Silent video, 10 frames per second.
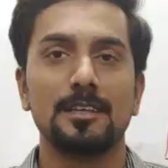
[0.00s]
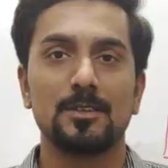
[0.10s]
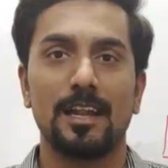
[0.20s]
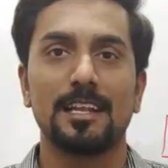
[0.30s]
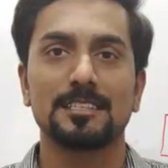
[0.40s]

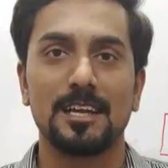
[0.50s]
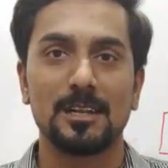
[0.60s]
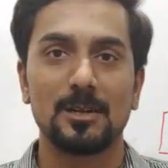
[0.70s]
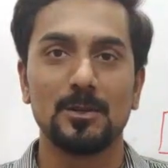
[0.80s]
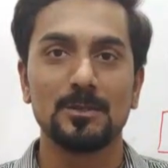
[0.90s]
So let us
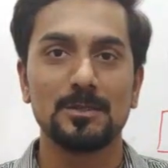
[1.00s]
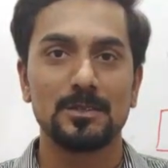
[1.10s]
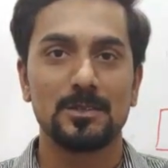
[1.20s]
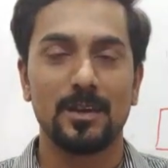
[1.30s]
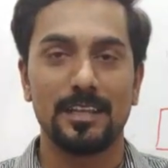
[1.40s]

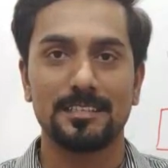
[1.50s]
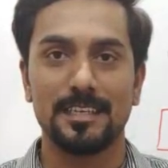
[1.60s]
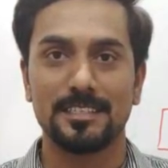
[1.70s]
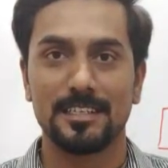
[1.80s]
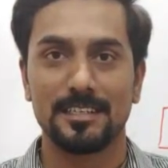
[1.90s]
conclude today's
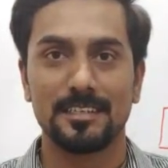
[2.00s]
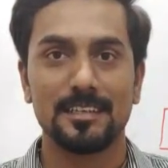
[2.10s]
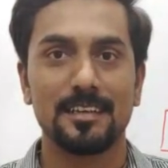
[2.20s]
session.